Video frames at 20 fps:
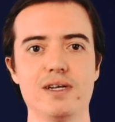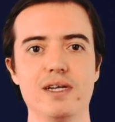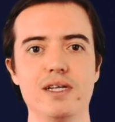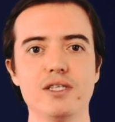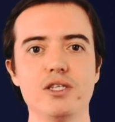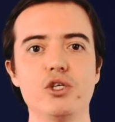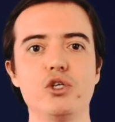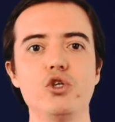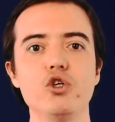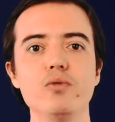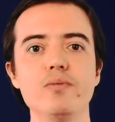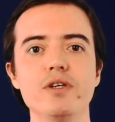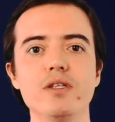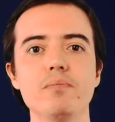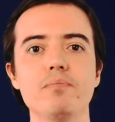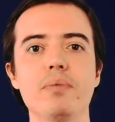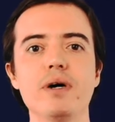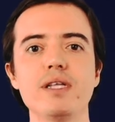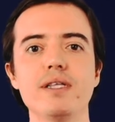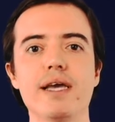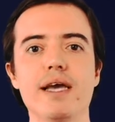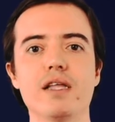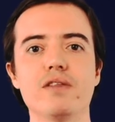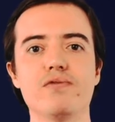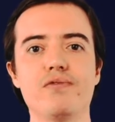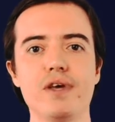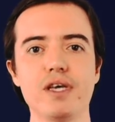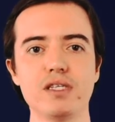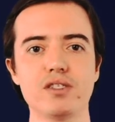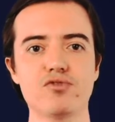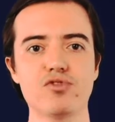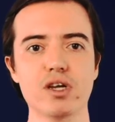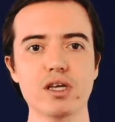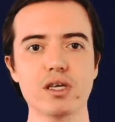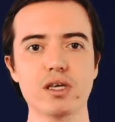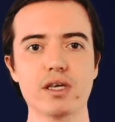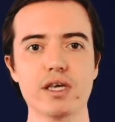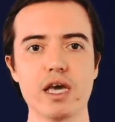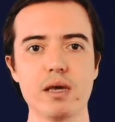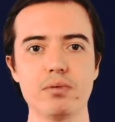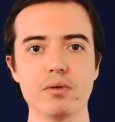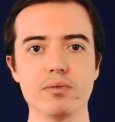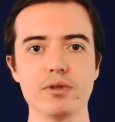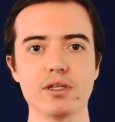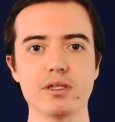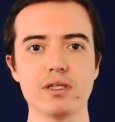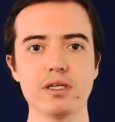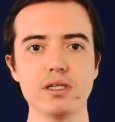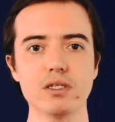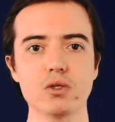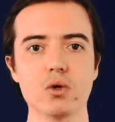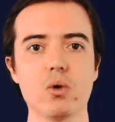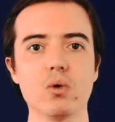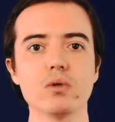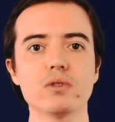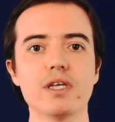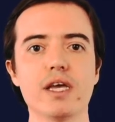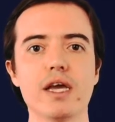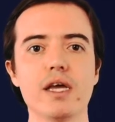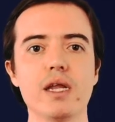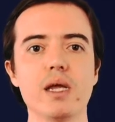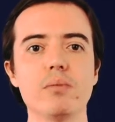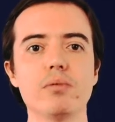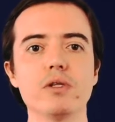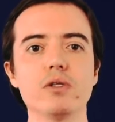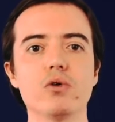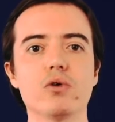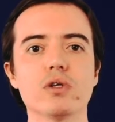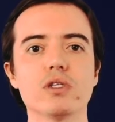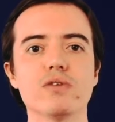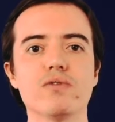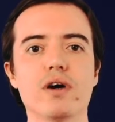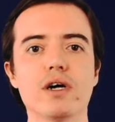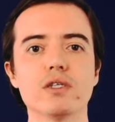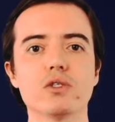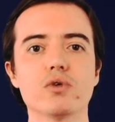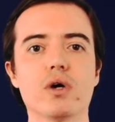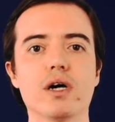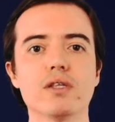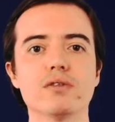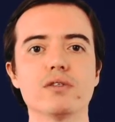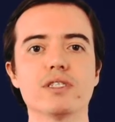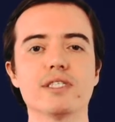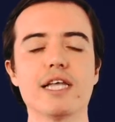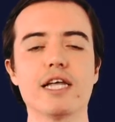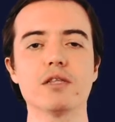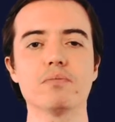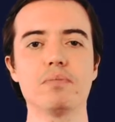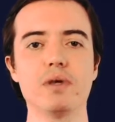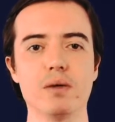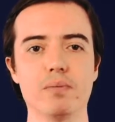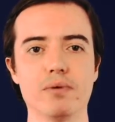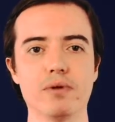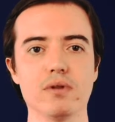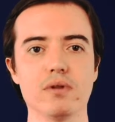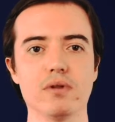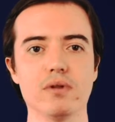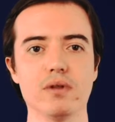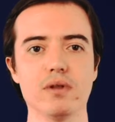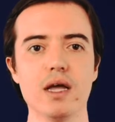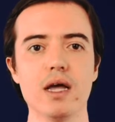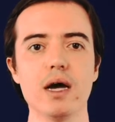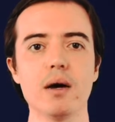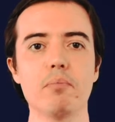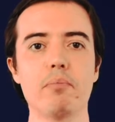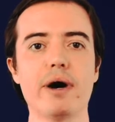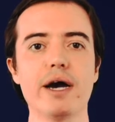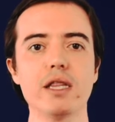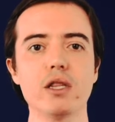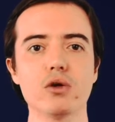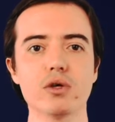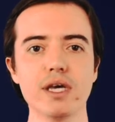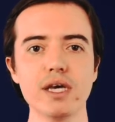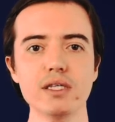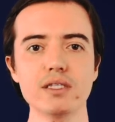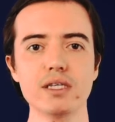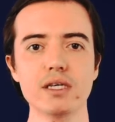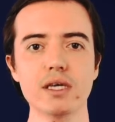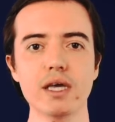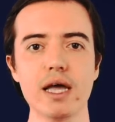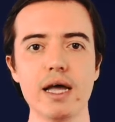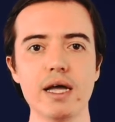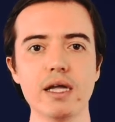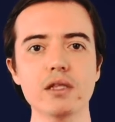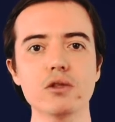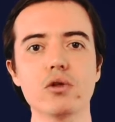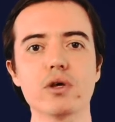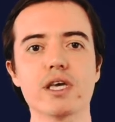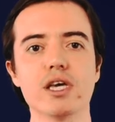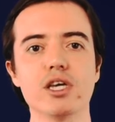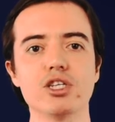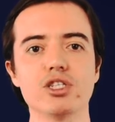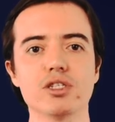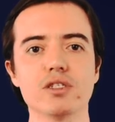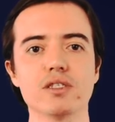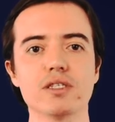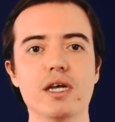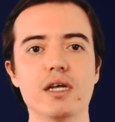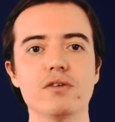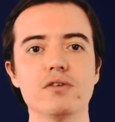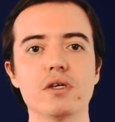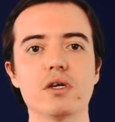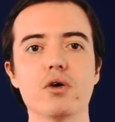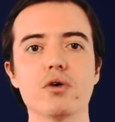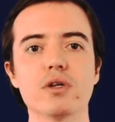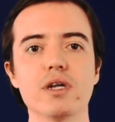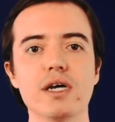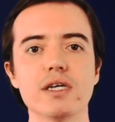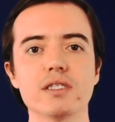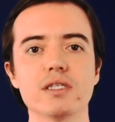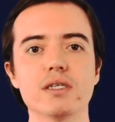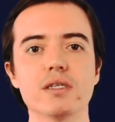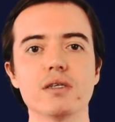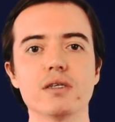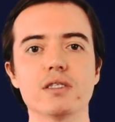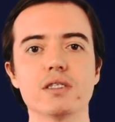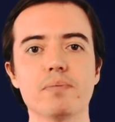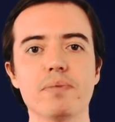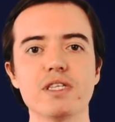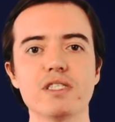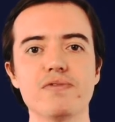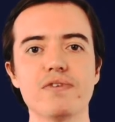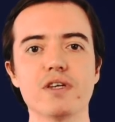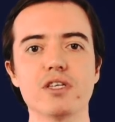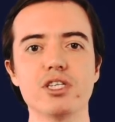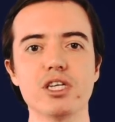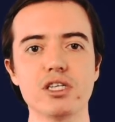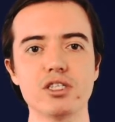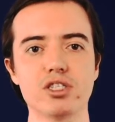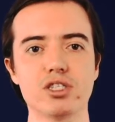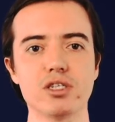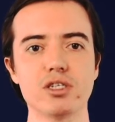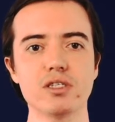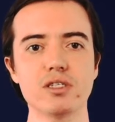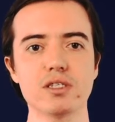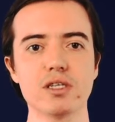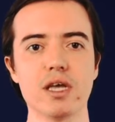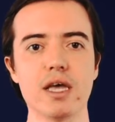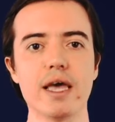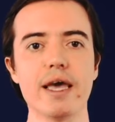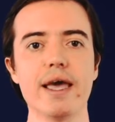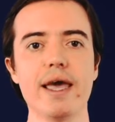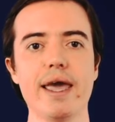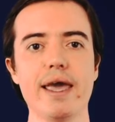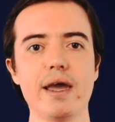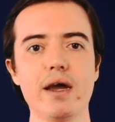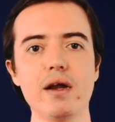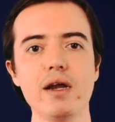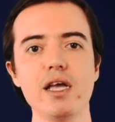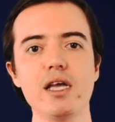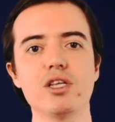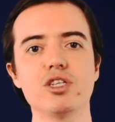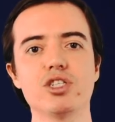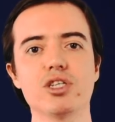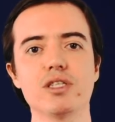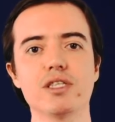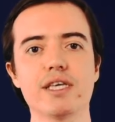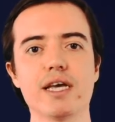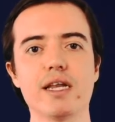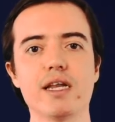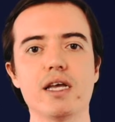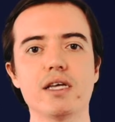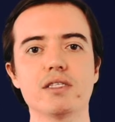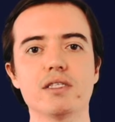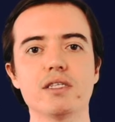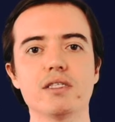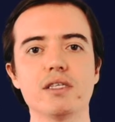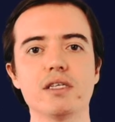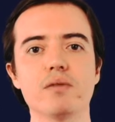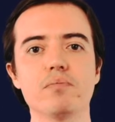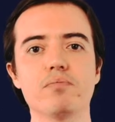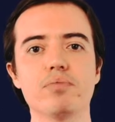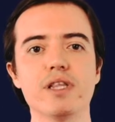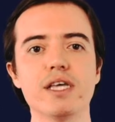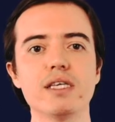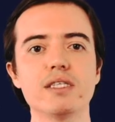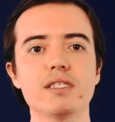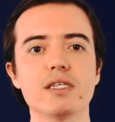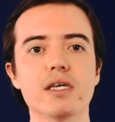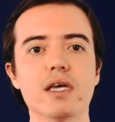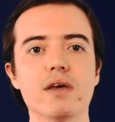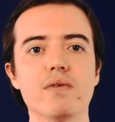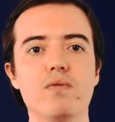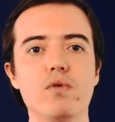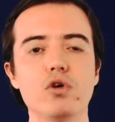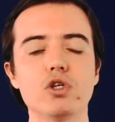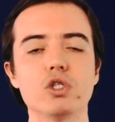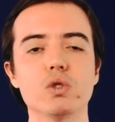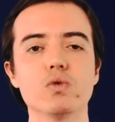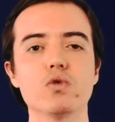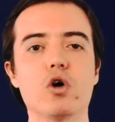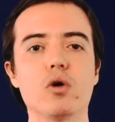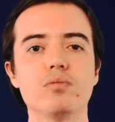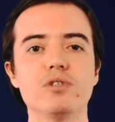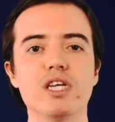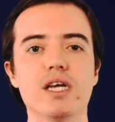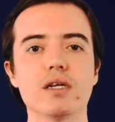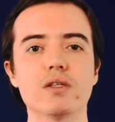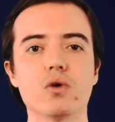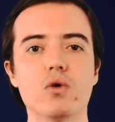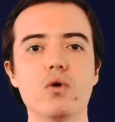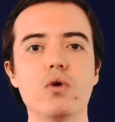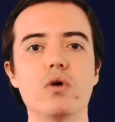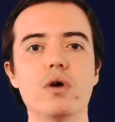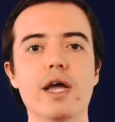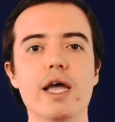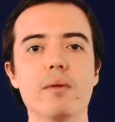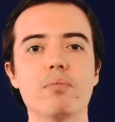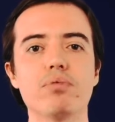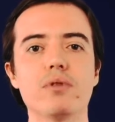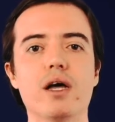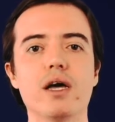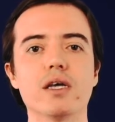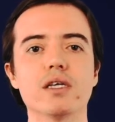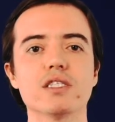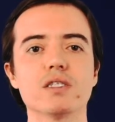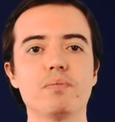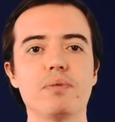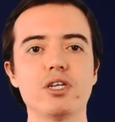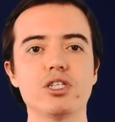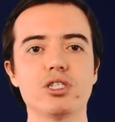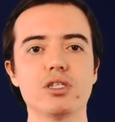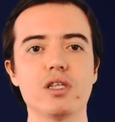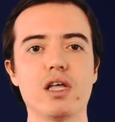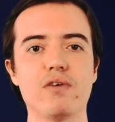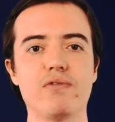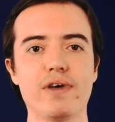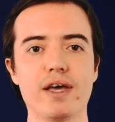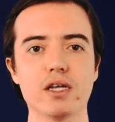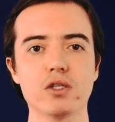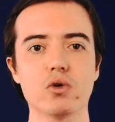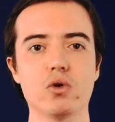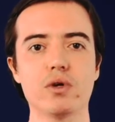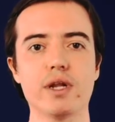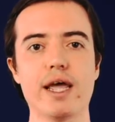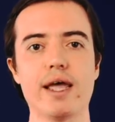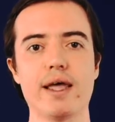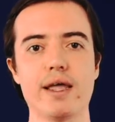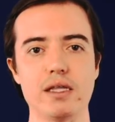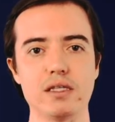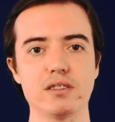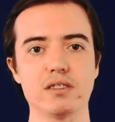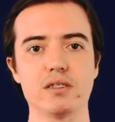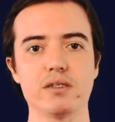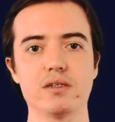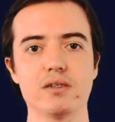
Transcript: The human body and face tracking capabilities also enable your device to understand people. By locating hand locations and recognizing specific gestures, AR engine can assist in placing a virtual object or applying special effect on a hand.